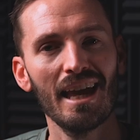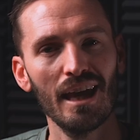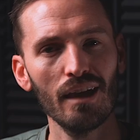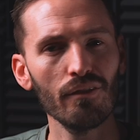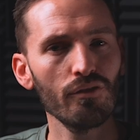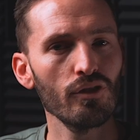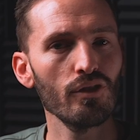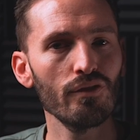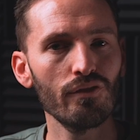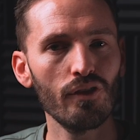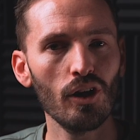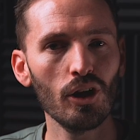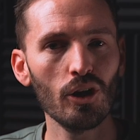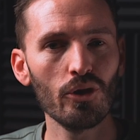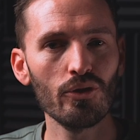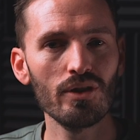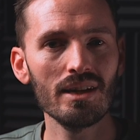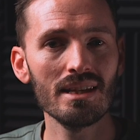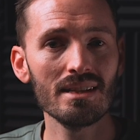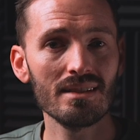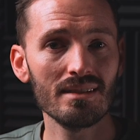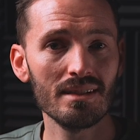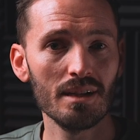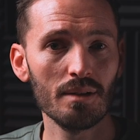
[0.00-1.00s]
If you follow
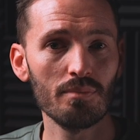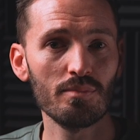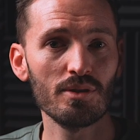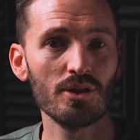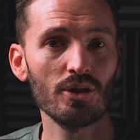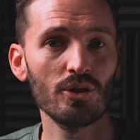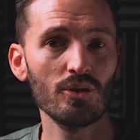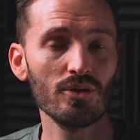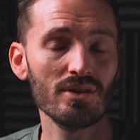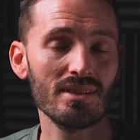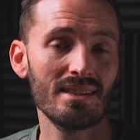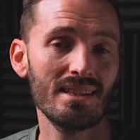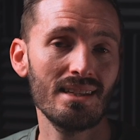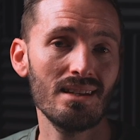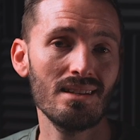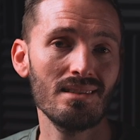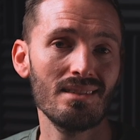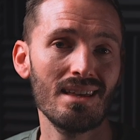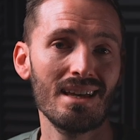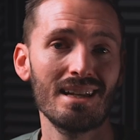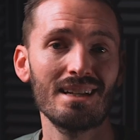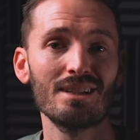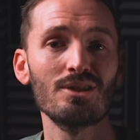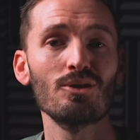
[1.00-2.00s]
these tips, you'll see
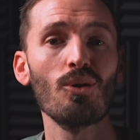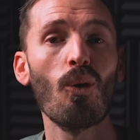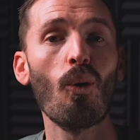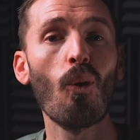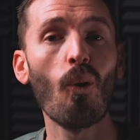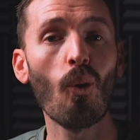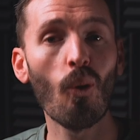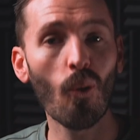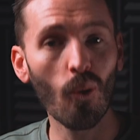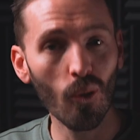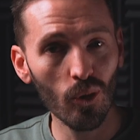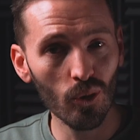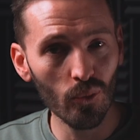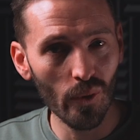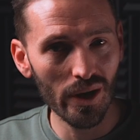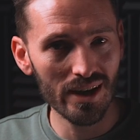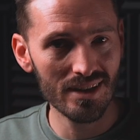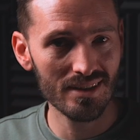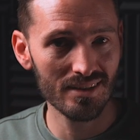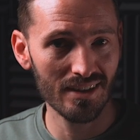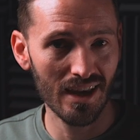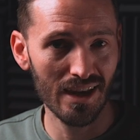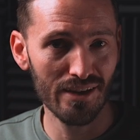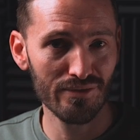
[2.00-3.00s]
that it's
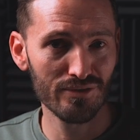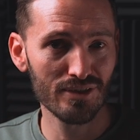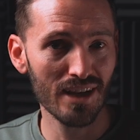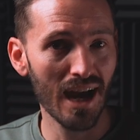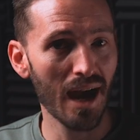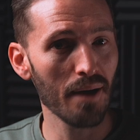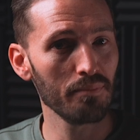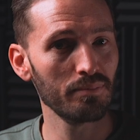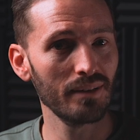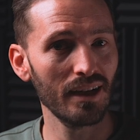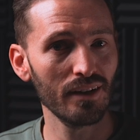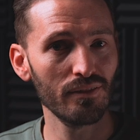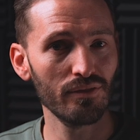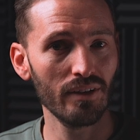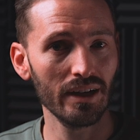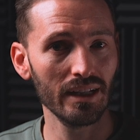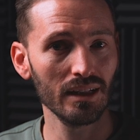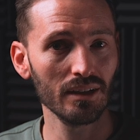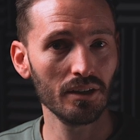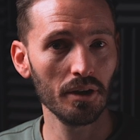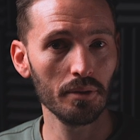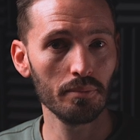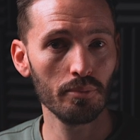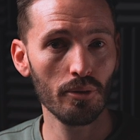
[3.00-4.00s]
always safe to update
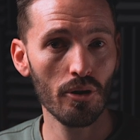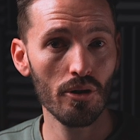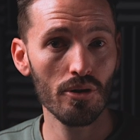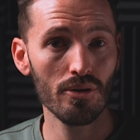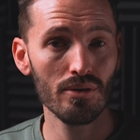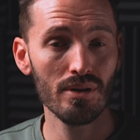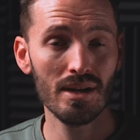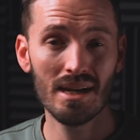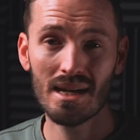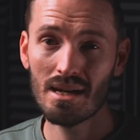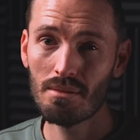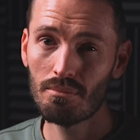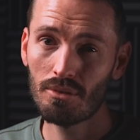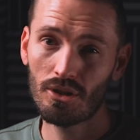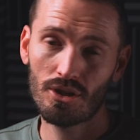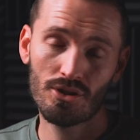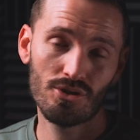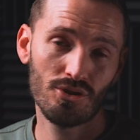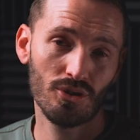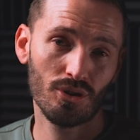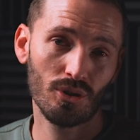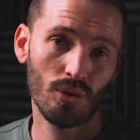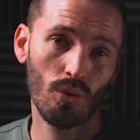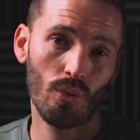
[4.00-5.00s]
Final Cut Pro
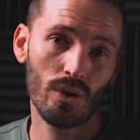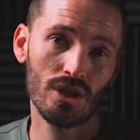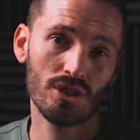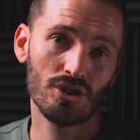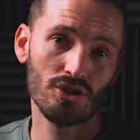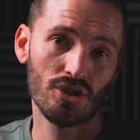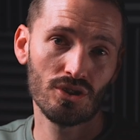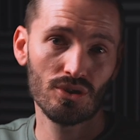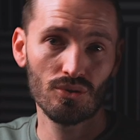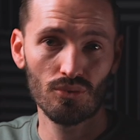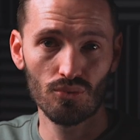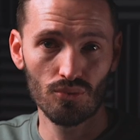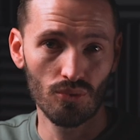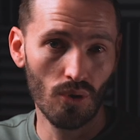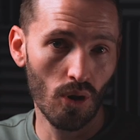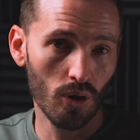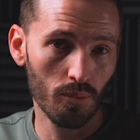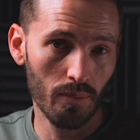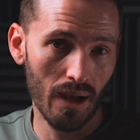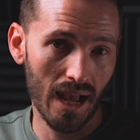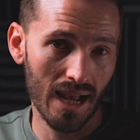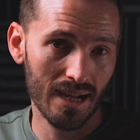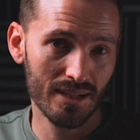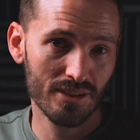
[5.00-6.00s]
because you can always just
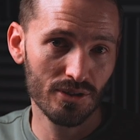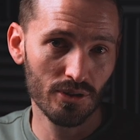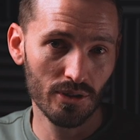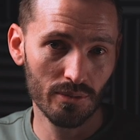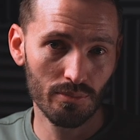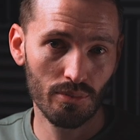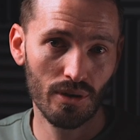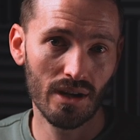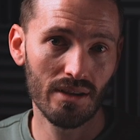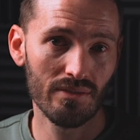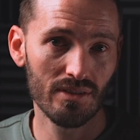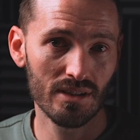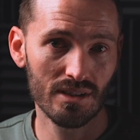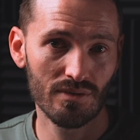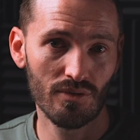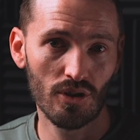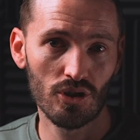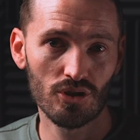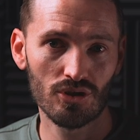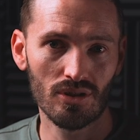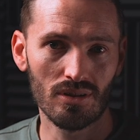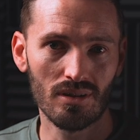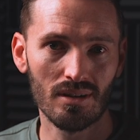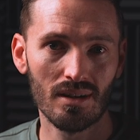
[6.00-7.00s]
roll back to a previous
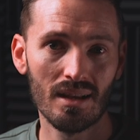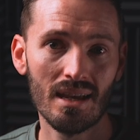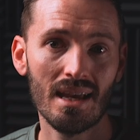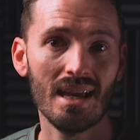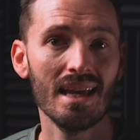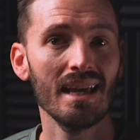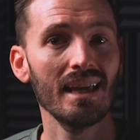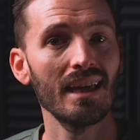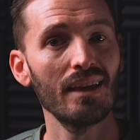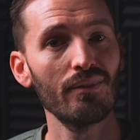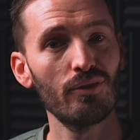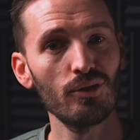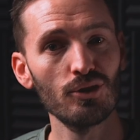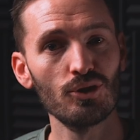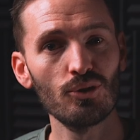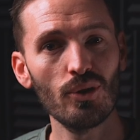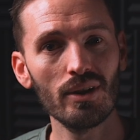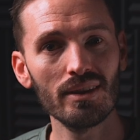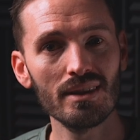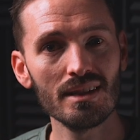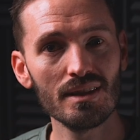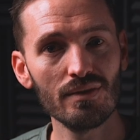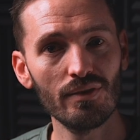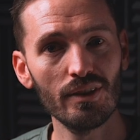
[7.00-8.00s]
version. If you
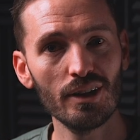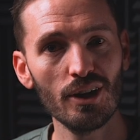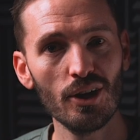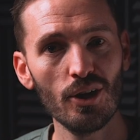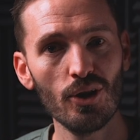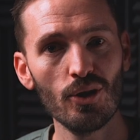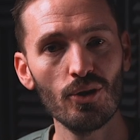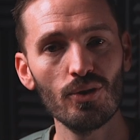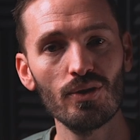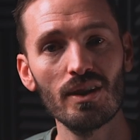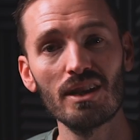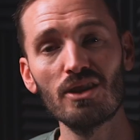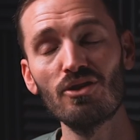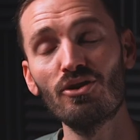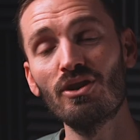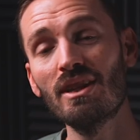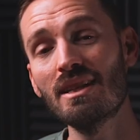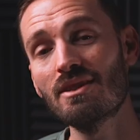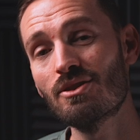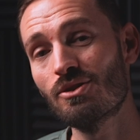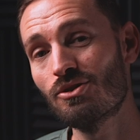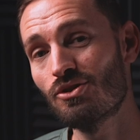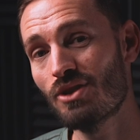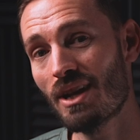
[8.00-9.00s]
enjoyed this video, then you
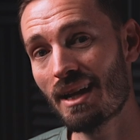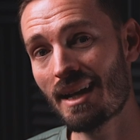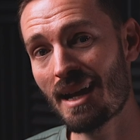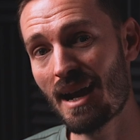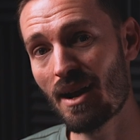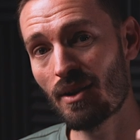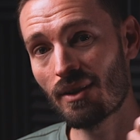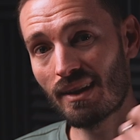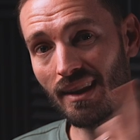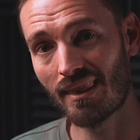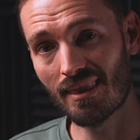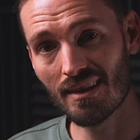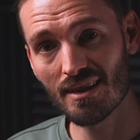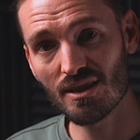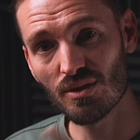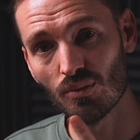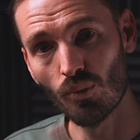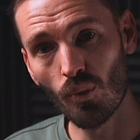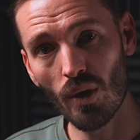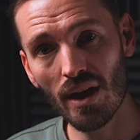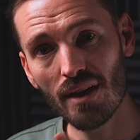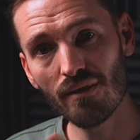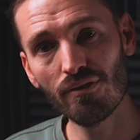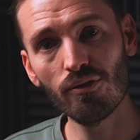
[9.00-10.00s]
need to check out this
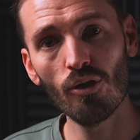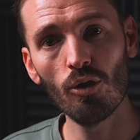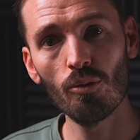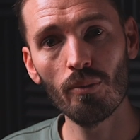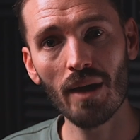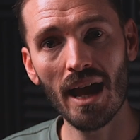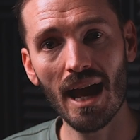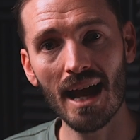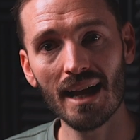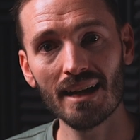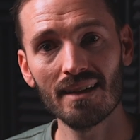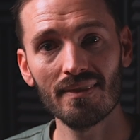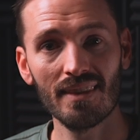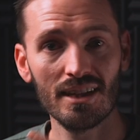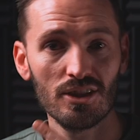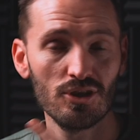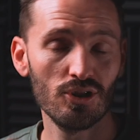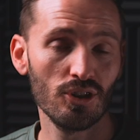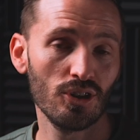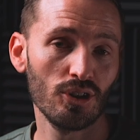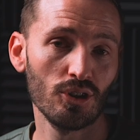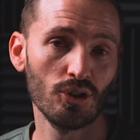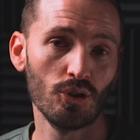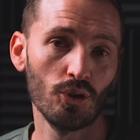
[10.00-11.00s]
waveform hack
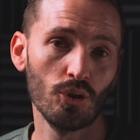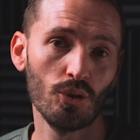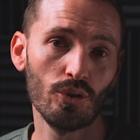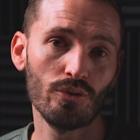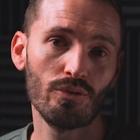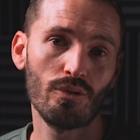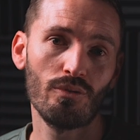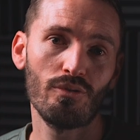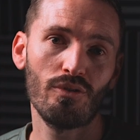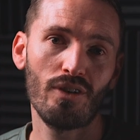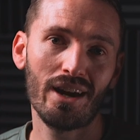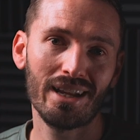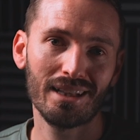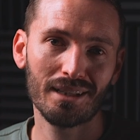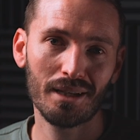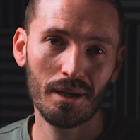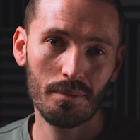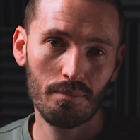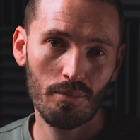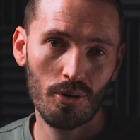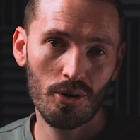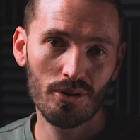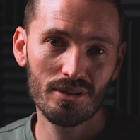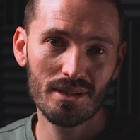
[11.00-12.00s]
that you can do from Final
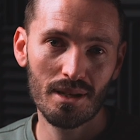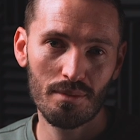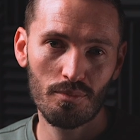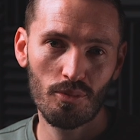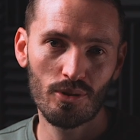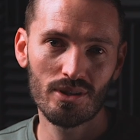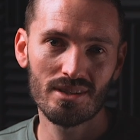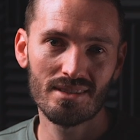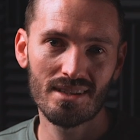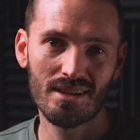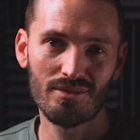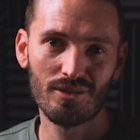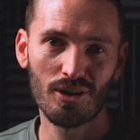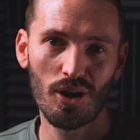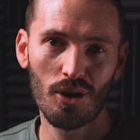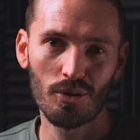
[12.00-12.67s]
Cut Pro 10.7